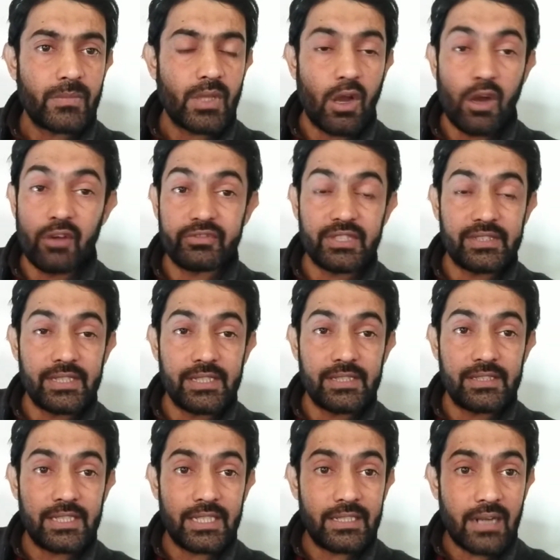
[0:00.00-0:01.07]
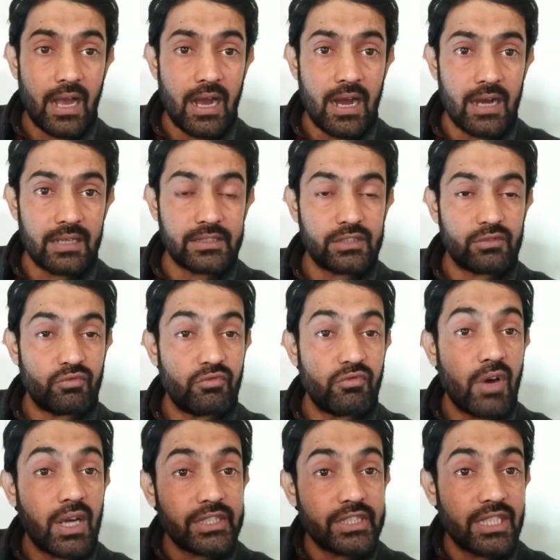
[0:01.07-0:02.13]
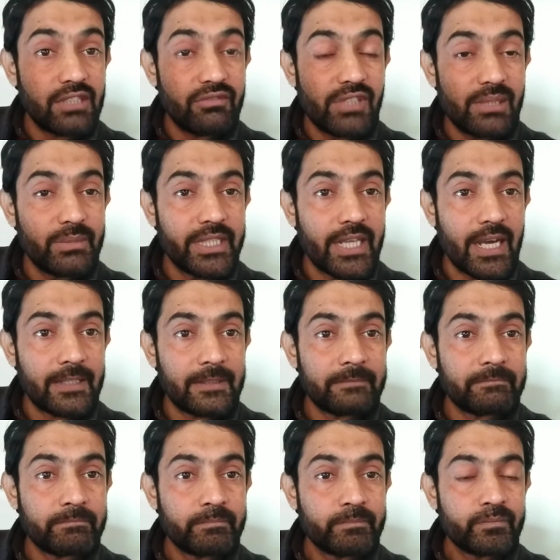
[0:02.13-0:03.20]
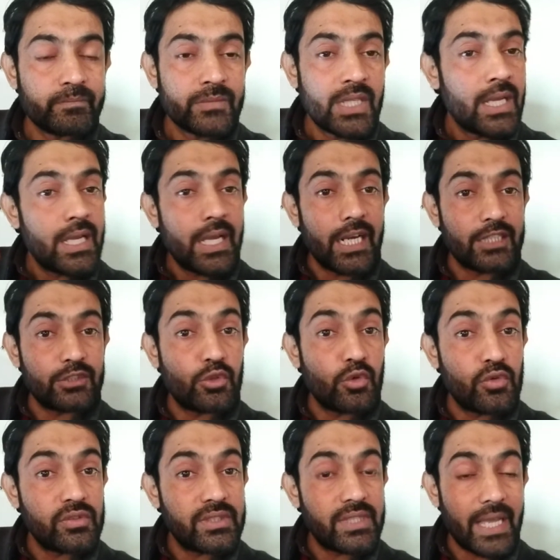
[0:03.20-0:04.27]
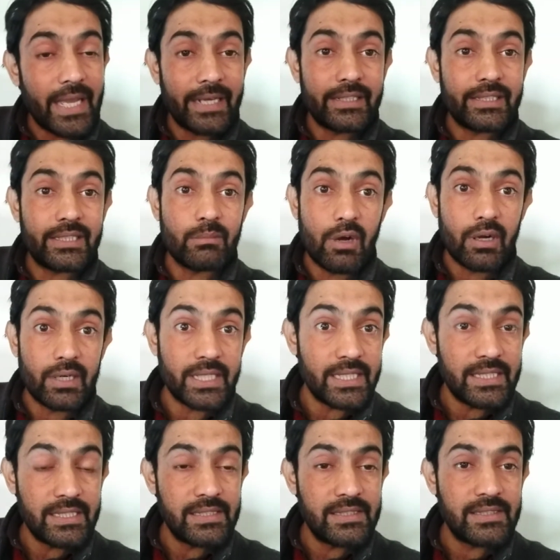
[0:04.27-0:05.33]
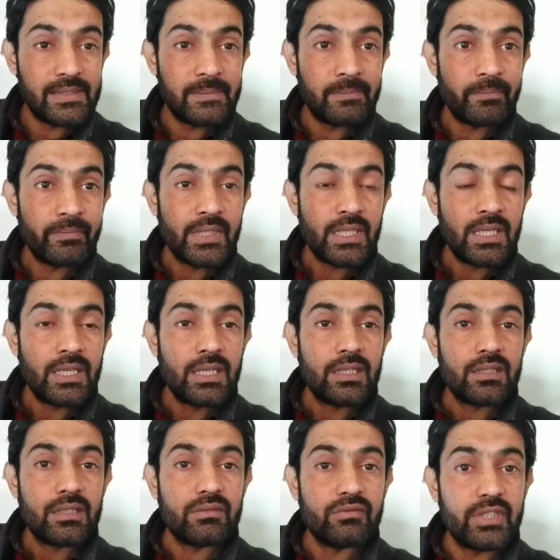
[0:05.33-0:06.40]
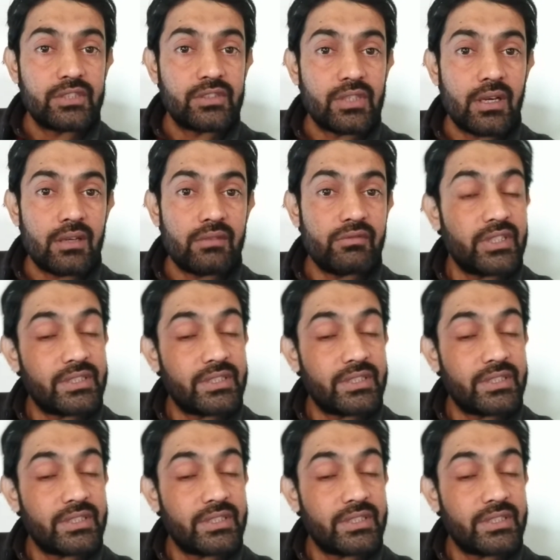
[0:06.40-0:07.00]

After 16 hours washing will be done, and those antibodies which are